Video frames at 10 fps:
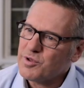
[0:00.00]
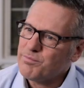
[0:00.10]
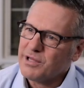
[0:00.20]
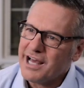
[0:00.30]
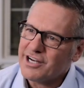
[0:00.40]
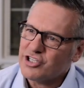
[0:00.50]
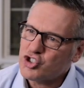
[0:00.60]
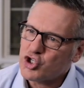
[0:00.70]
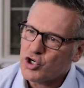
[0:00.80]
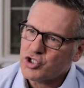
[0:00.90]
We planted a
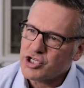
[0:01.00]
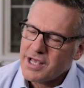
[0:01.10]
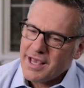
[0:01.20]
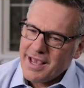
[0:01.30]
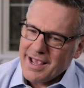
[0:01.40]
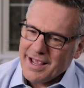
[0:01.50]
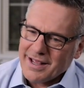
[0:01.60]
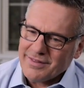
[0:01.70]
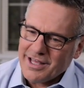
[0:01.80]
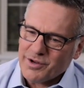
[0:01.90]
church,
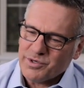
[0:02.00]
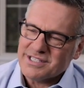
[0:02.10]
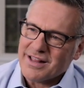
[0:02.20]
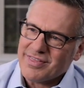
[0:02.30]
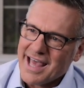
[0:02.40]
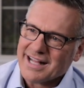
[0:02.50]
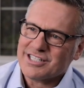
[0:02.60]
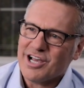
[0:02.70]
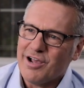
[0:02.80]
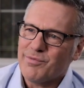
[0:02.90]
and then it was at that
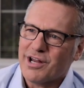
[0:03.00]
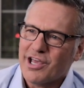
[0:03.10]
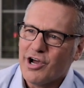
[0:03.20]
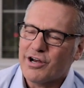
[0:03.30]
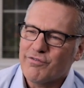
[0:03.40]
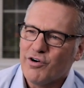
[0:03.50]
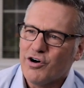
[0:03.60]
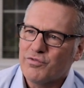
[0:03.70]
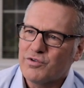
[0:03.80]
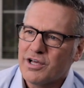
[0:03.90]
time that I got
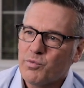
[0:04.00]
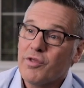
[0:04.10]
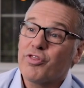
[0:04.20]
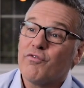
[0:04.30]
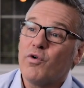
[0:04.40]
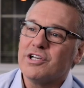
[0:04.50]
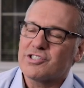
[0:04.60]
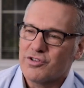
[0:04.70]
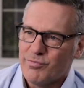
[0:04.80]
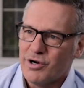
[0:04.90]
involved uh, with The
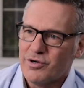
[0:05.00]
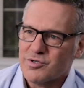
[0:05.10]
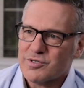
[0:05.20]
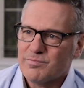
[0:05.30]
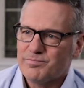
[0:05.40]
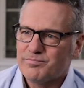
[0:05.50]
Voice of the Martyrs.